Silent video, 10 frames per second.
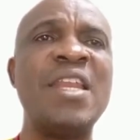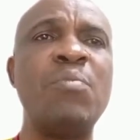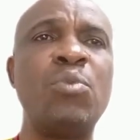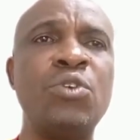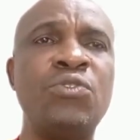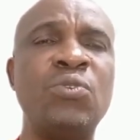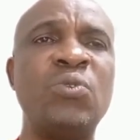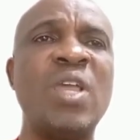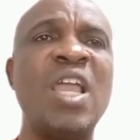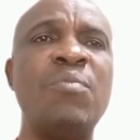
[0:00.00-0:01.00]
enables you
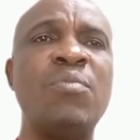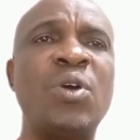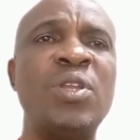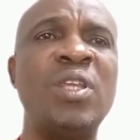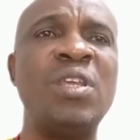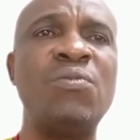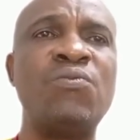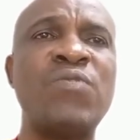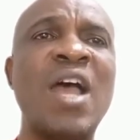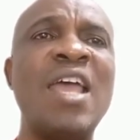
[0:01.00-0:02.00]
to earn money
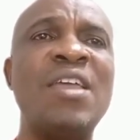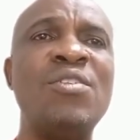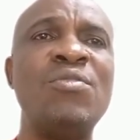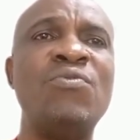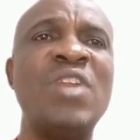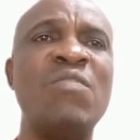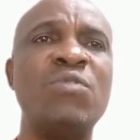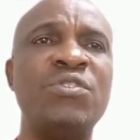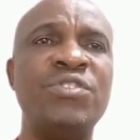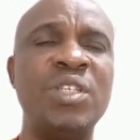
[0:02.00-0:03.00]
5
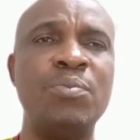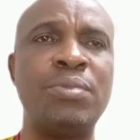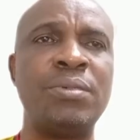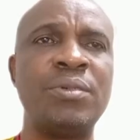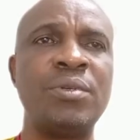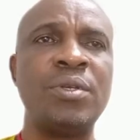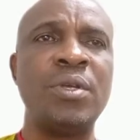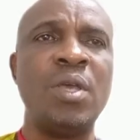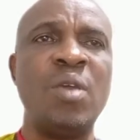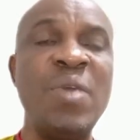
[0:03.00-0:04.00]
levels deep,
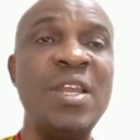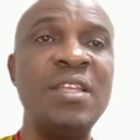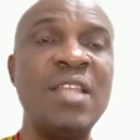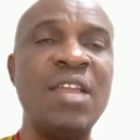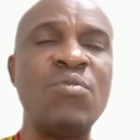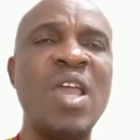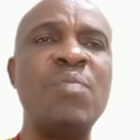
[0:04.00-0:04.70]
meaning that you